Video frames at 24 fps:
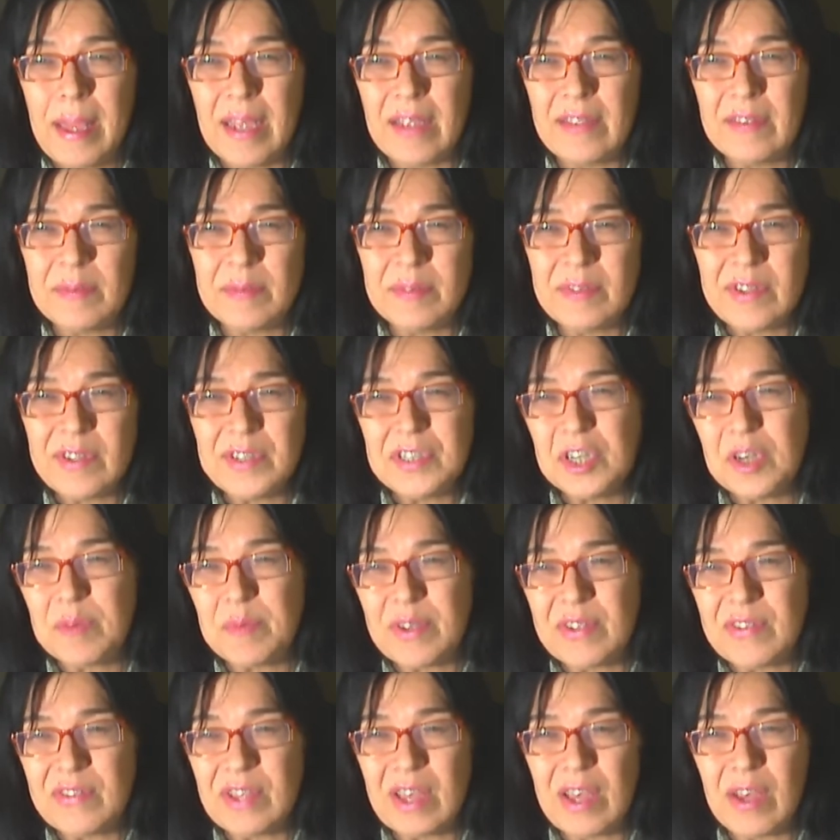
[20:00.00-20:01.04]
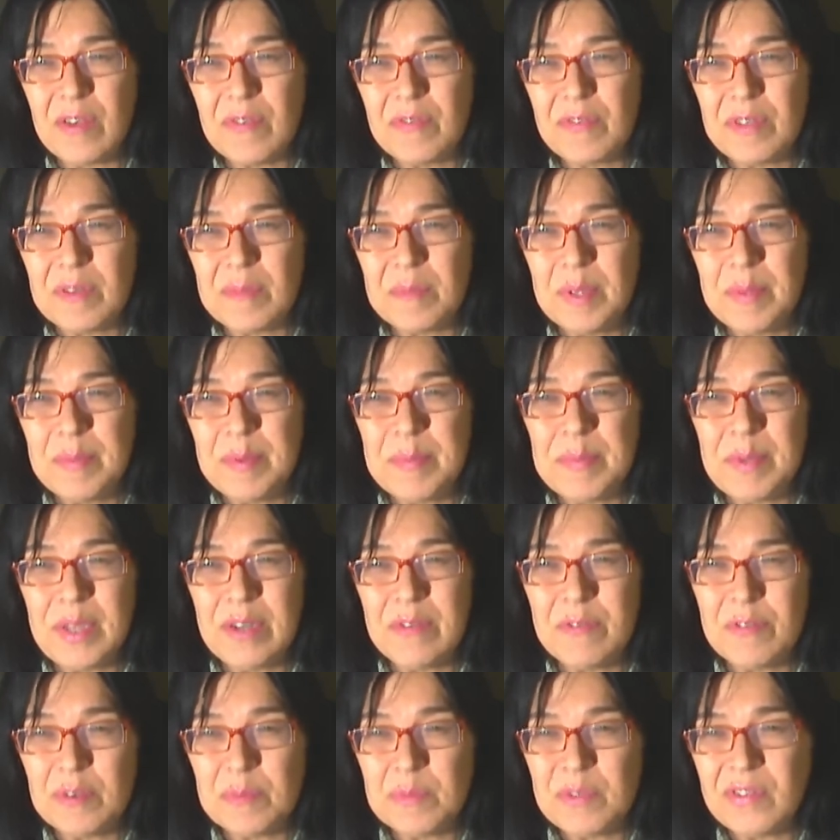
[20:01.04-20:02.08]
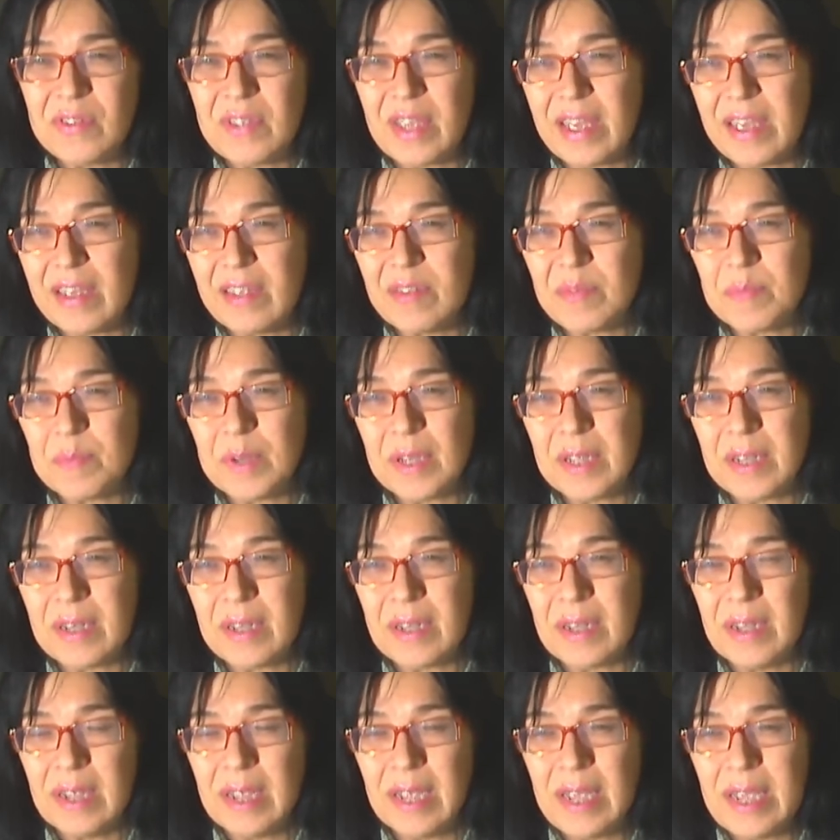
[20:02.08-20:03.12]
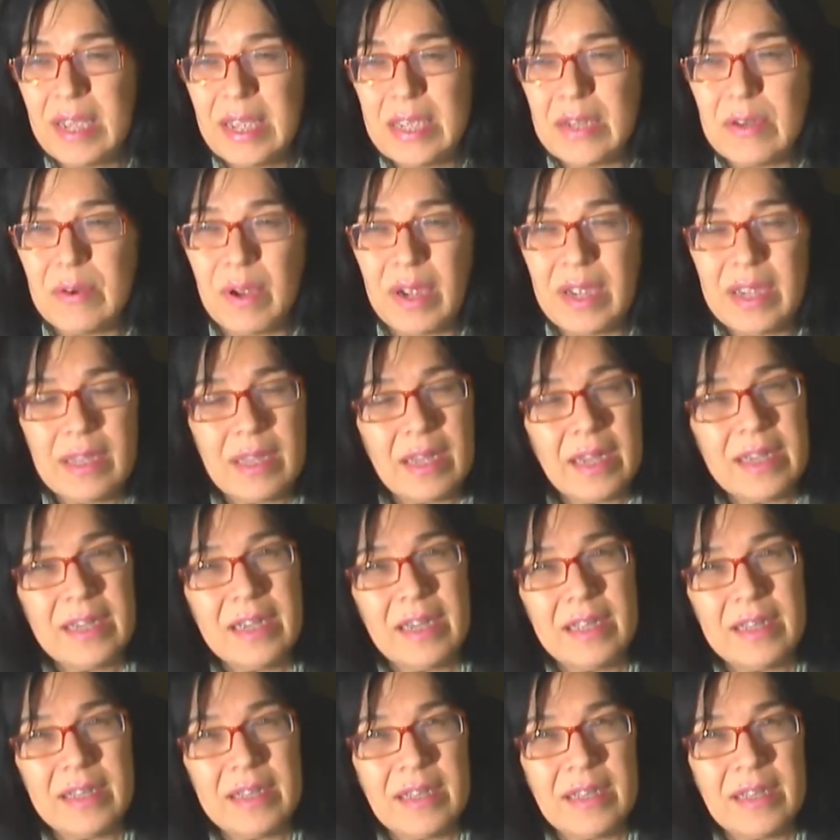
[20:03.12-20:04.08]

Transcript: sometimes I share myself, and maybe I made a few mistakes, but, you know, I